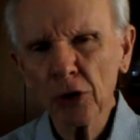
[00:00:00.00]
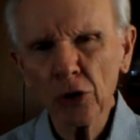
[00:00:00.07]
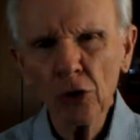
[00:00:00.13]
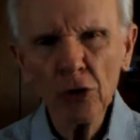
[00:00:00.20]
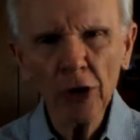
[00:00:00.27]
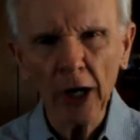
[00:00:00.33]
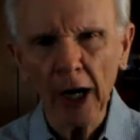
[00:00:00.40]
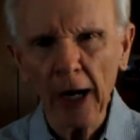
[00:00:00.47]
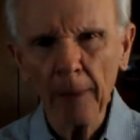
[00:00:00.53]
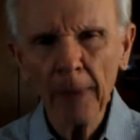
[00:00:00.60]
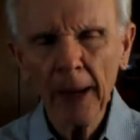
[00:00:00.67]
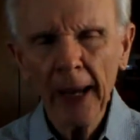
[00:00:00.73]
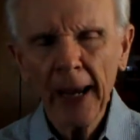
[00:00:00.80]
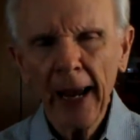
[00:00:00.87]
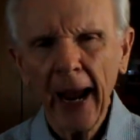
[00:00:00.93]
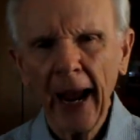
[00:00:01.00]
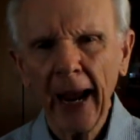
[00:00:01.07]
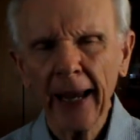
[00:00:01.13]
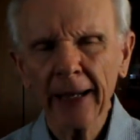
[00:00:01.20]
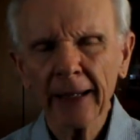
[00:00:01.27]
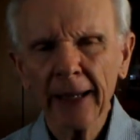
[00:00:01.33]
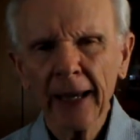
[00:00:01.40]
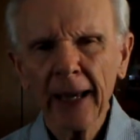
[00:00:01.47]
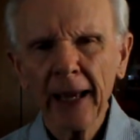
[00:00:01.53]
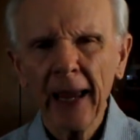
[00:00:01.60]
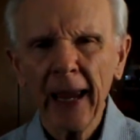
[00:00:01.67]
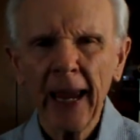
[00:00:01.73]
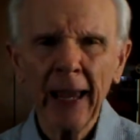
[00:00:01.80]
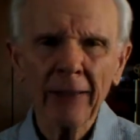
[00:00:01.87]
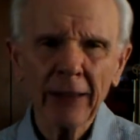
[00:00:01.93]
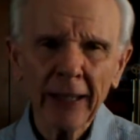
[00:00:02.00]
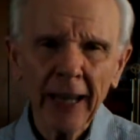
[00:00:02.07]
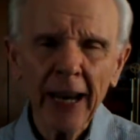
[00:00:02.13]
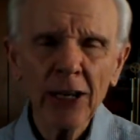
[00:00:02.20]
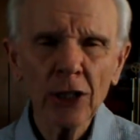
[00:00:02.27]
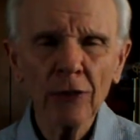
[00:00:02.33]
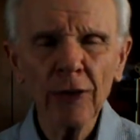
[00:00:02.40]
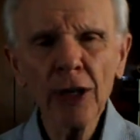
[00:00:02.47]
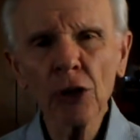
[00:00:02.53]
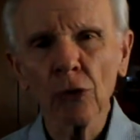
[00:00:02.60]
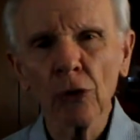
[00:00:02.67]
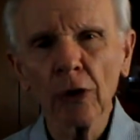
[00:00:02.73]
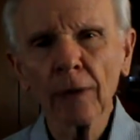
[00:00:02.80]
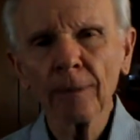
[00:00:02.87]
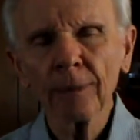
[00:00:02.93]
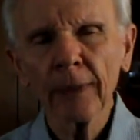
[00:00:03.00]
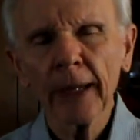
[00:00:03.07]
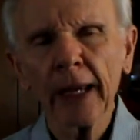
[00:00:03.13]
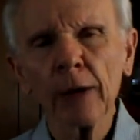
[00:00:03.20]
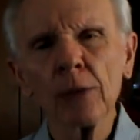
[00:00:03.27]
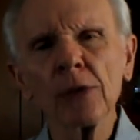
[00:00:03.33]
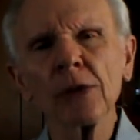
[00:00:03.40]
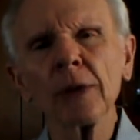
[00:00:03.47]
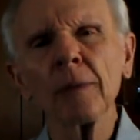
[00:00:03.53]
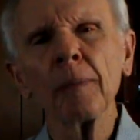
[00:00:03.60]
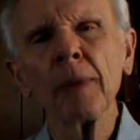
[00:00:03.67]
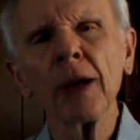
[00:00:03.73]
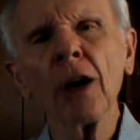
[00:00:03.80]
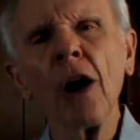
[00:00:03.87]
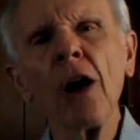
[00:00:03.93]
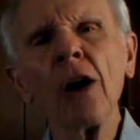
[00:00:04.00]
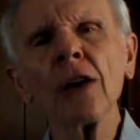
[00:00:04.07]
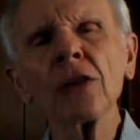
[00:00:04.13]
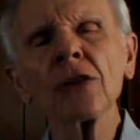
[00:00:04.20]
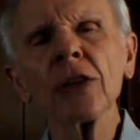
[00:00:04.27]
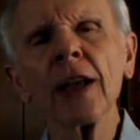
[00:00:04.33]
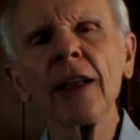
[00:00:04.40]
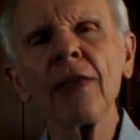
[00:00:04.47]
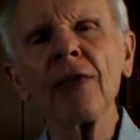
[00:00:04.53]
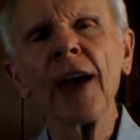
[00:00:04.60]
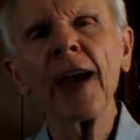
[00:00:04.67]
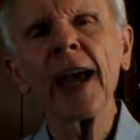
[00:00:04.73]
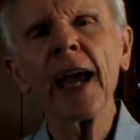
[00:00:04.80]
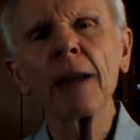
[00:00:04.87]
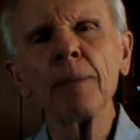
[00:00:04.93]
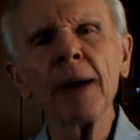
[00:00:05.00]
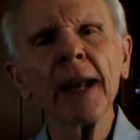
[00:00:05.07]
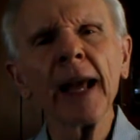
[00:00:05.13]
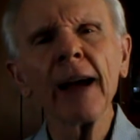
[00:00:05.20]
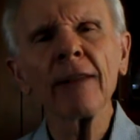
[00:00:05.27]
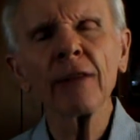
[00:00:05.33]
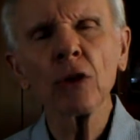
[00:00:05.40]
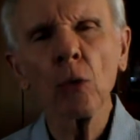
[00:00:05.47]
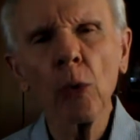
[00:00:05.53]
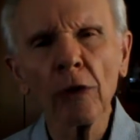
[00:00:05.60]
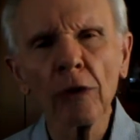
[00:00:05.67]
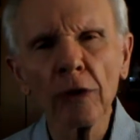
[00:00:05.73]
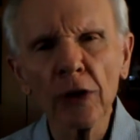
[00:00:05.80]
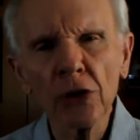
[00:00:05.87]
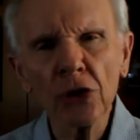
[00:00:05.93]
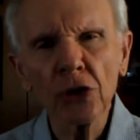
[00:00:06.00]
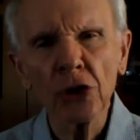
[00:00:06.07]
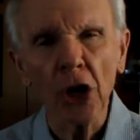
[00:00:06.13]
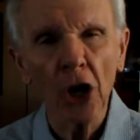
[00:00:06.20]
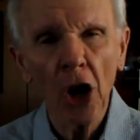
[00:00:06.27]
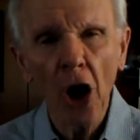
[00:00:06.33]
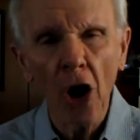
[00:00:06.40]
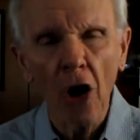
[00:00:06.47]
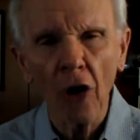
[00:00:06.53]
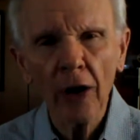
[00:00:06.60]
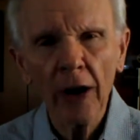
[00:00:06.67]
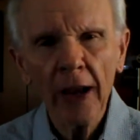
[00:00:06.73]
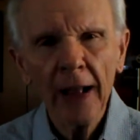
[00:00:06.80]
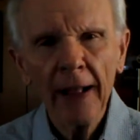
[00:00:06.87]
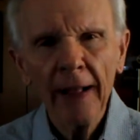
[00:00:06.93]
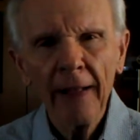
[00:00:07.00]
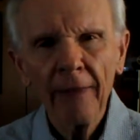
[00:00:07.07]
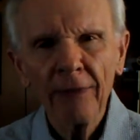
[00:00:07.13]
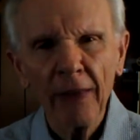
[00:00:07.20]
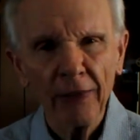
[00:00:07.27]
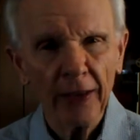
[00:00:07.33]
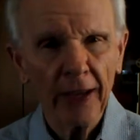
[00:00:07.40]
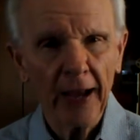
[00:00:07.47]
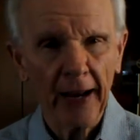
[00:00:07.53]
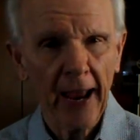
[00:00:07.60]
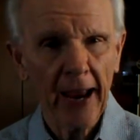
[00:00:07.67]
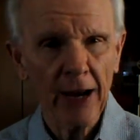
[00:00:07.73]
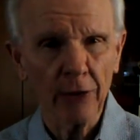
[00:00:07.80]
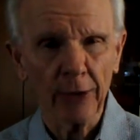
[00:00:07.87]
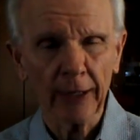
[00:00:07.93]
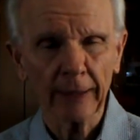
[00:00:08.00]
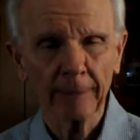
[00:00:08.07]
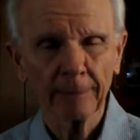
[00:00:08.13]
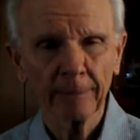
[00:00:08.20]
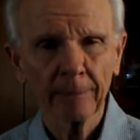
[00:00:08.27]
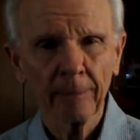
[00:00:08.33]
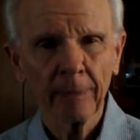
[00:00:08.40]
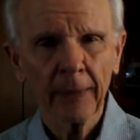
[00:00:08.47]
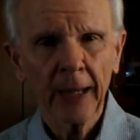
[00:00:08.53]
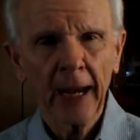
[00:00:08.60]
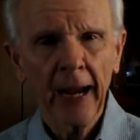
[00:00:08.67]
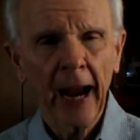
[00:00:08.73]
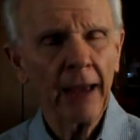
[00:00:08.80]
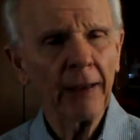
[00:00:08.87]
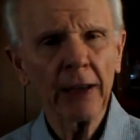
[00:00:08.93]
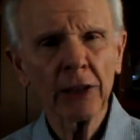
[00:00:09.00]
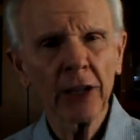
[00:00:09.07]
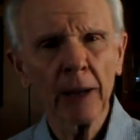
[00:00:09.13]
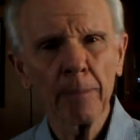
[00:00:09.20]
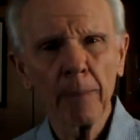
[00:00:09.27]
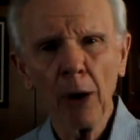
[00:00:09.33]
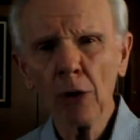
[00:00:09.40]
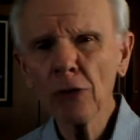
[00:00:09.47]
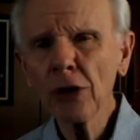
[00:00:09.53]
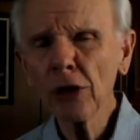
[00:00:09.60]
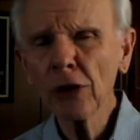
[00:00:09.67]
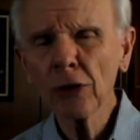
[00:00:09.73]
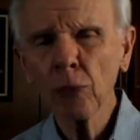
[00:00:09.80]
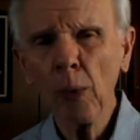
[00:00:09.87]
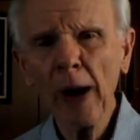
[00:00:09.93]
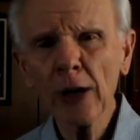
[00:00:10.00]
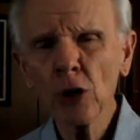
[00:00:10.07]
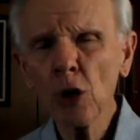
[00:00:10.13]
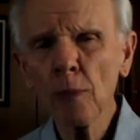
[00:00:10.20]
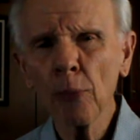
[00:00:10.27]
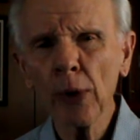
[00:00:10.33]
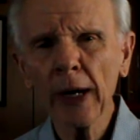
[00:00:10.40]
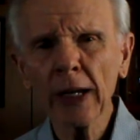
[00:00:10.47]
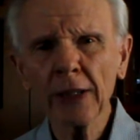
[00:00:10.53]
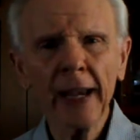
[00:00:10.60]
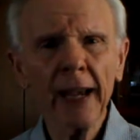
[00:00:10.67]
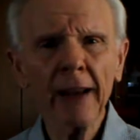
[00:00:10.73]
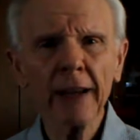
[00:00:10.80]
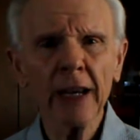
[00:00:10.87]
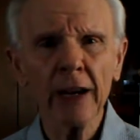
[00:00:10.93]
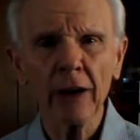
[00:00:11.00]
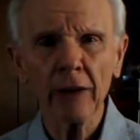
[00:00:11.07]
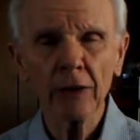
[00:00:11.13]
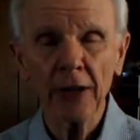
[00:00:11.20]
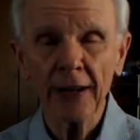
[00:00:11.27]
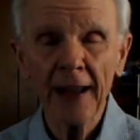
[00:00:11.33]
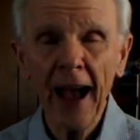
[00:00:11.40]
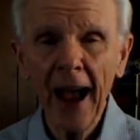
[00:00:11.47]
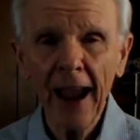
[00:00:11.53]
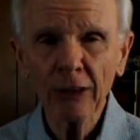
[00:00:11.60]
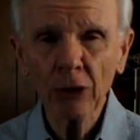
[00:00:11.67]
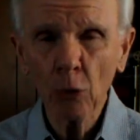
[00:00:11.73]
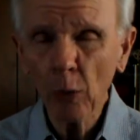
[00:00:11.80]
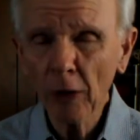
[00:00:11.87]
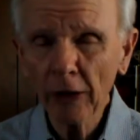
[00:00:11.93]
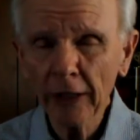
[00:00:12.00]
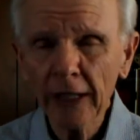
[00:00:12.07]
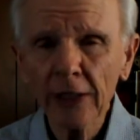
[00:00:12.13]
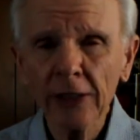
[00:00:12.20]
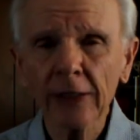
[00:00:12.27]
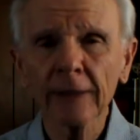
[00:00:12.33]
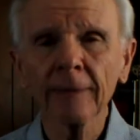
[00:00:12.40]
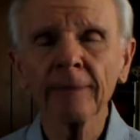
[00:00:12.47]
do come. And in the case of Israel, it was because they had been out in the wilderness so long that they got angry. And they said, Moses, why'd you bring us out here? To die in the wilderness?